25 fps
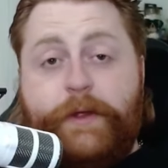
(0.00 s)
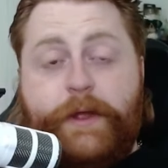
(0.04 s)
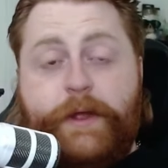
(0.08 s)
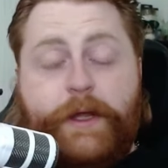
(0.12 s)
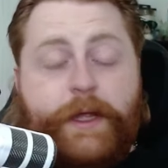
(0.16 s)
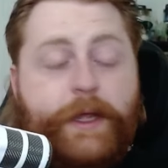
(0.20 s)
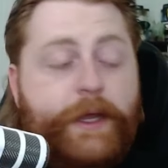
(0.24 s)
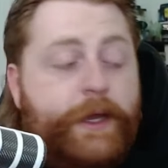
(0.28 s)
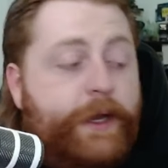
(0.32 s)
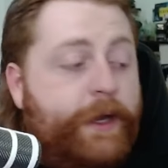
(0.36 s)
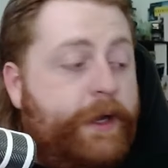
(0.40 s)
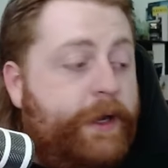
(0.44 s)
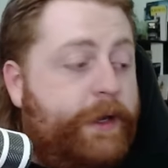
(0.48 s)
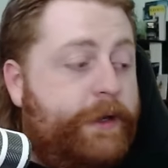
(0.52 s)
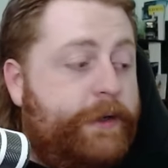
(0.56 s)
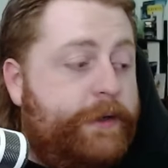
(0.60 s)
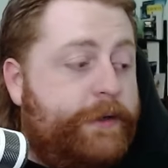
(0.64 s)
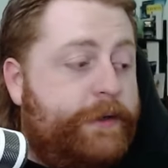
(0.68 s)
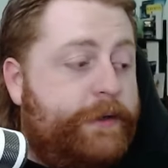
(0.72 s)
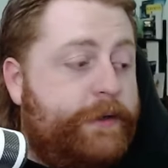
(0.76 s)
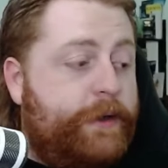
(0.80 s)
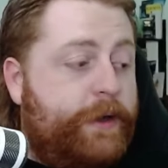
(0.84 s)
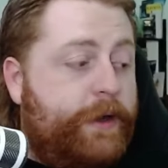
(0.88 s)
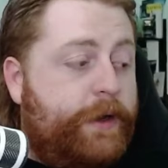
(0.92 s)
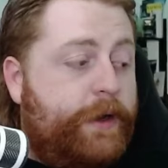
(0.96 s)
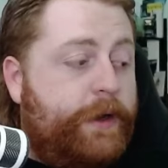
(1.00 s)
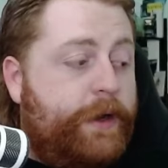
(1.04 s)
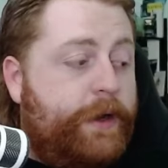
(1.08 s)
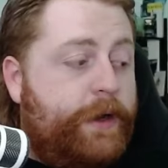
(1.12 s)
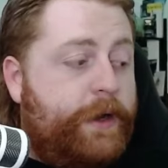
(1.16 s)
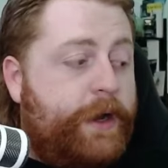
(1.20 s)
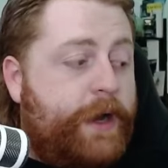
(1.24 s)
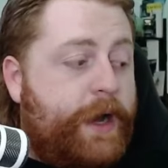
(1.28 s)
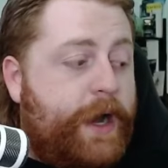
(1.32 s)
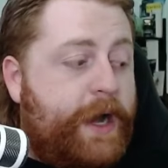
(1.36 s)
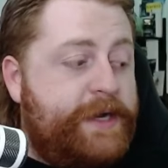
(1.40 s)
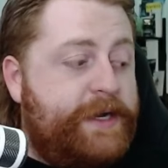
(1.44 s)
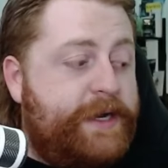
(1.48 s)
And
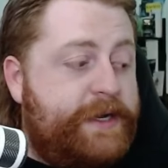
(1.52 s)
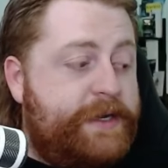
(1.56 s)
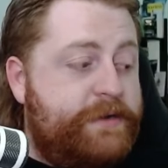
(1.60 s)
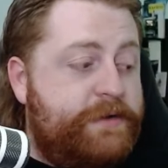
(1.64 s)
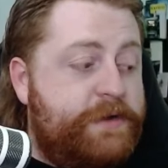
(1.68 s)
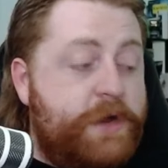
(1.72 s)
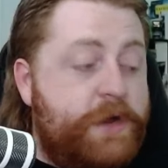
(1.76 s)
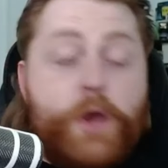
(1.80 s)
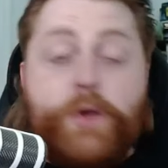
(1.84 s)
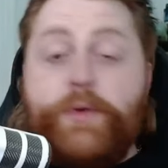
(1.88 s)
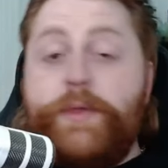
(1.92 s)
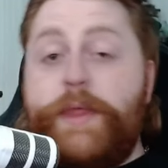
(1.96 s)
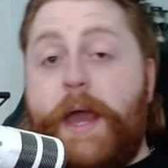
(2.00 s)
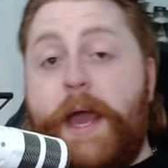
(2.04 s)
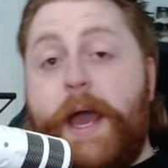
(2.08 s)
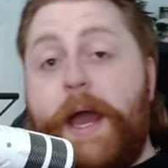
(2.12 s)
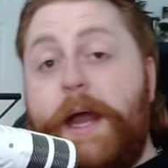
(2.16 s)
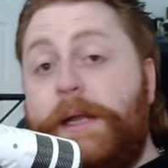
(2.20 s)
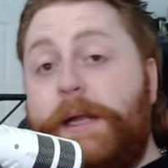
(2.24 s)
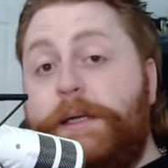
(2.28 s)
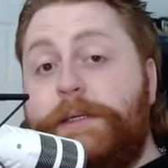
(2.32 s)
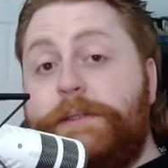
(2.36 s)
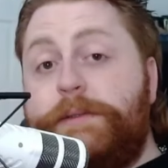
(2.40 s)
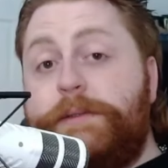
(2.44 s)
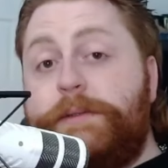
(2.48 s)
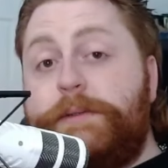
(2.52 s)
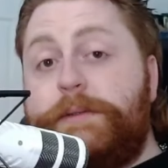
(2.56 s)
I didn't know that.